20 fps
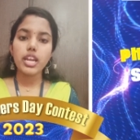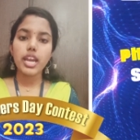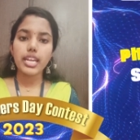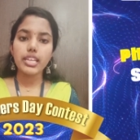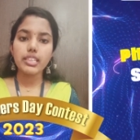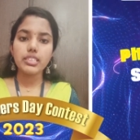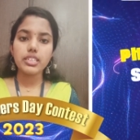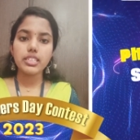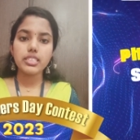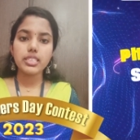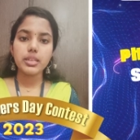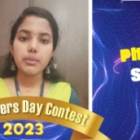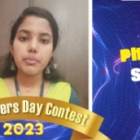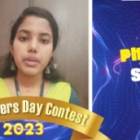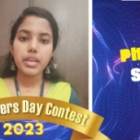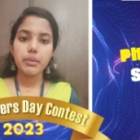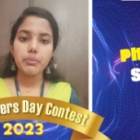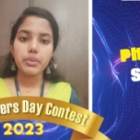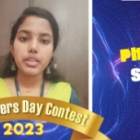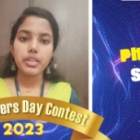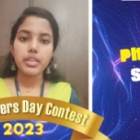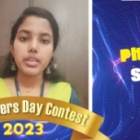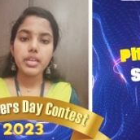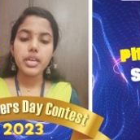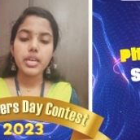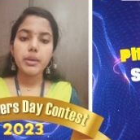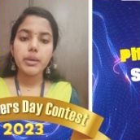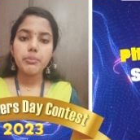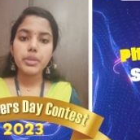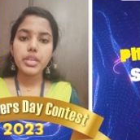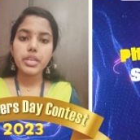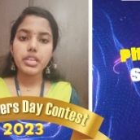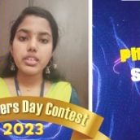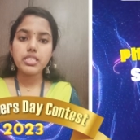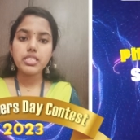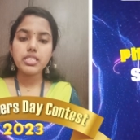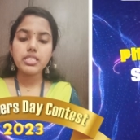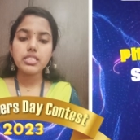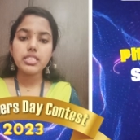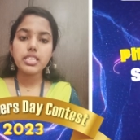either the baby
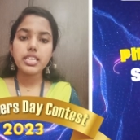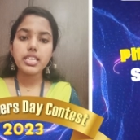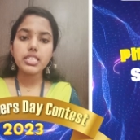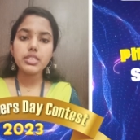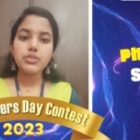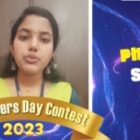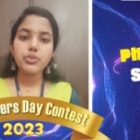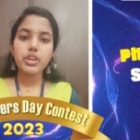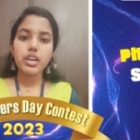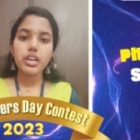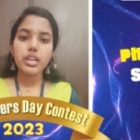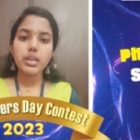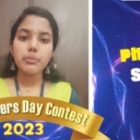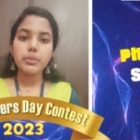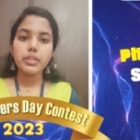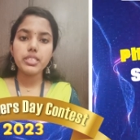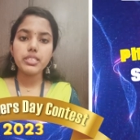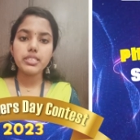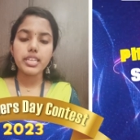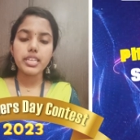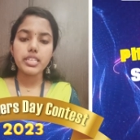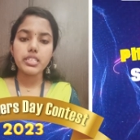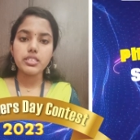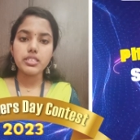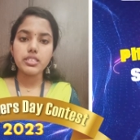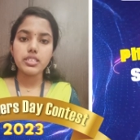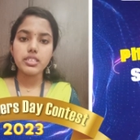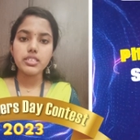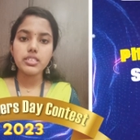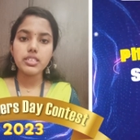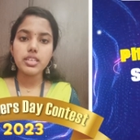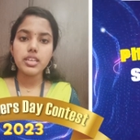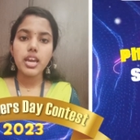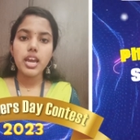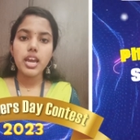because these wearable sensors